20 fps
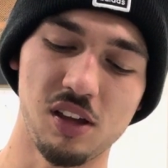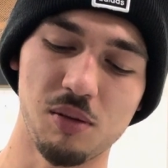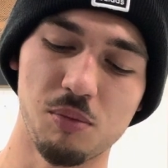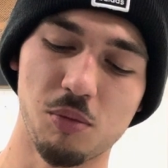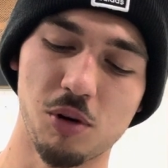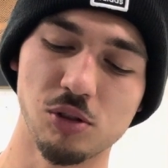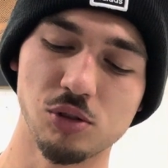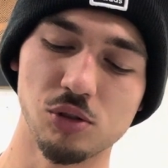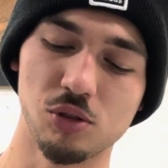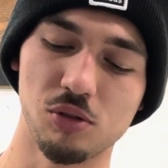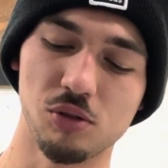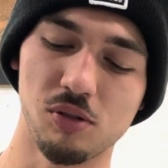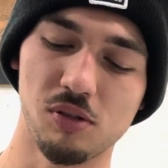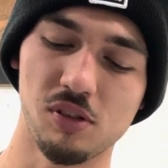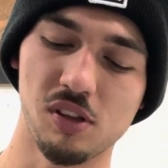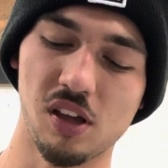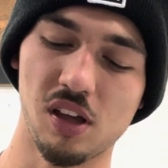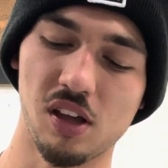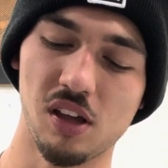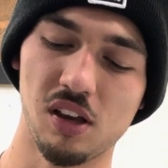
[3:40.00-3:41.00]
Marshall
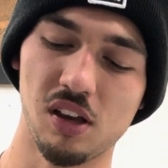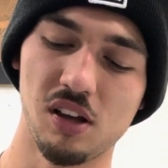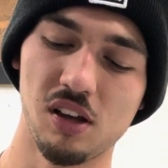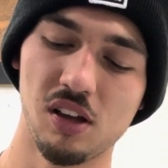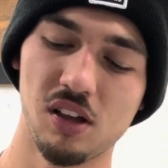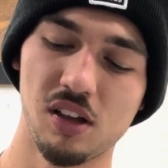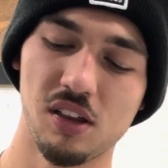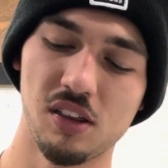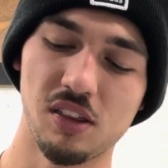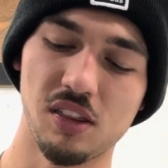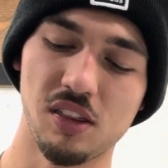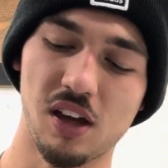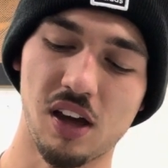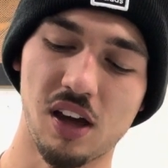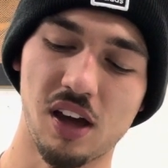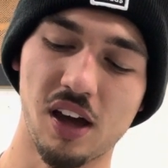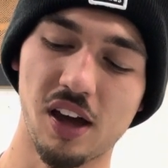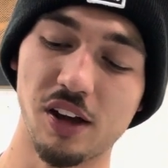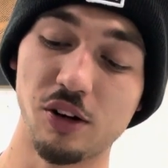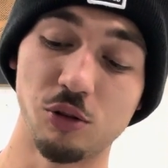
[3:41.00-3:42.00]
said
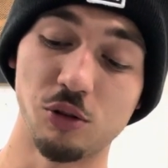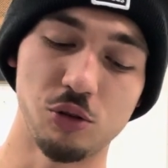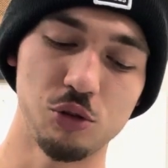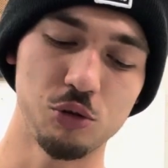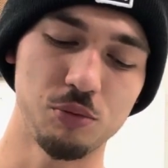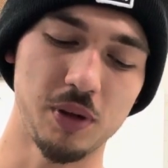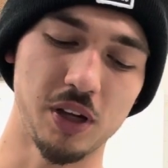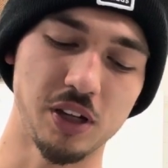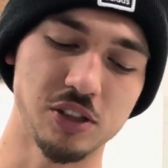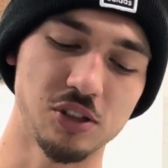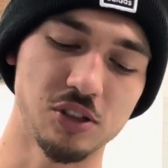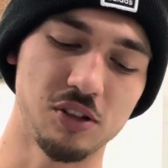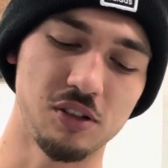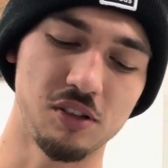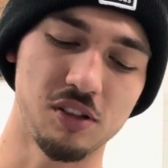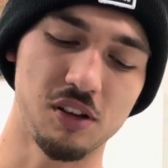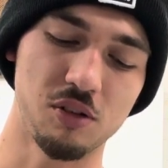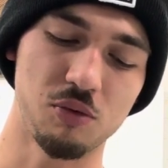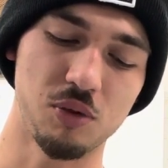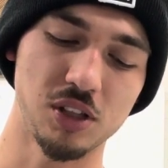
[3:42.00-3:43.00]
that I don't do
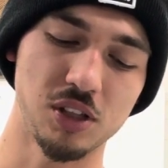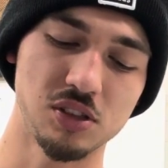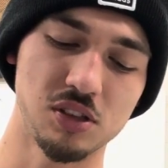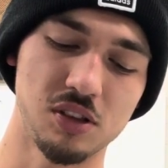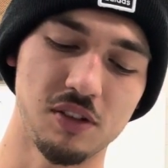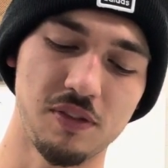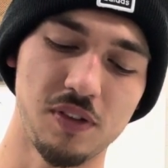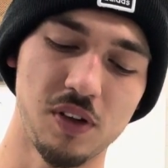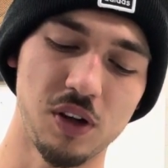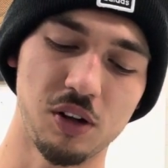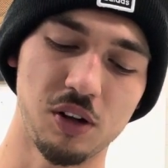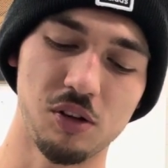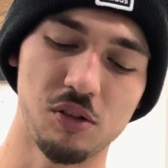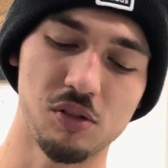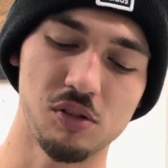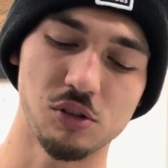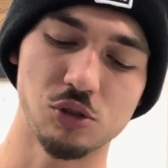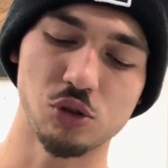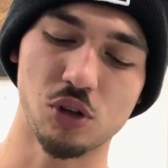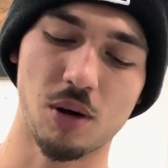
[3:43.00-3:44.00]
pictures in which the
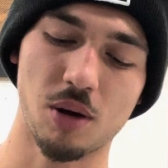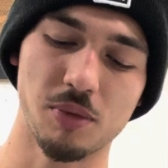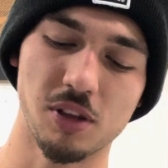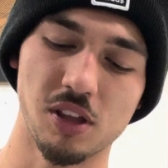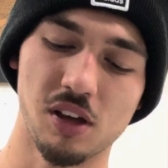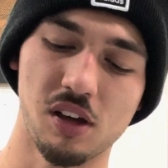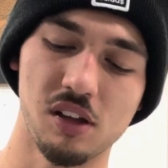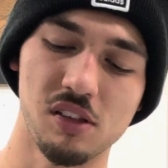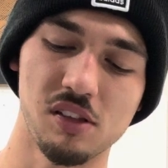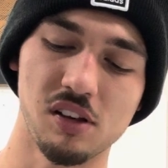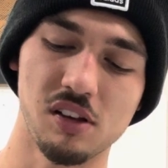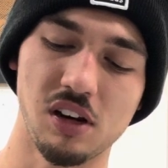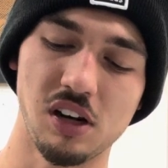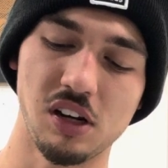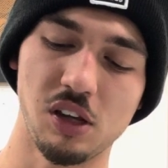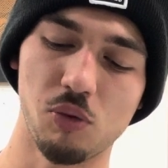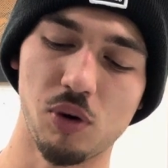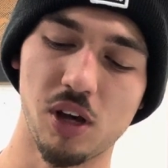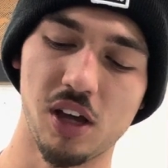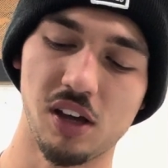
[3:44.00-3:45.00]
figures are traumatized in
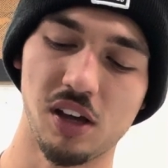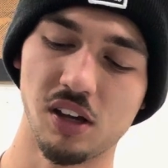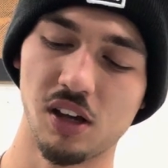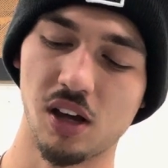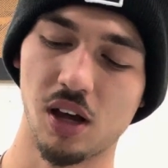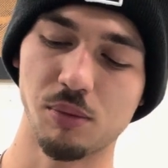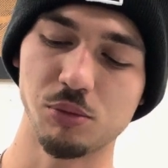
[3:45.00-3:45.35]
any way.